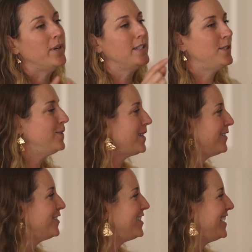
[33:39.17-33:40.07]
but it's whose
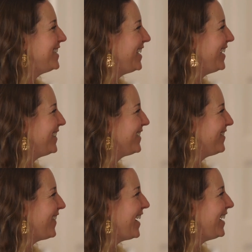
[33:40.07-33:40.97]
energy is it,
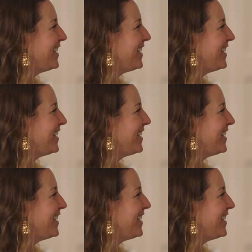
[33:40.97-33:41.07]
right?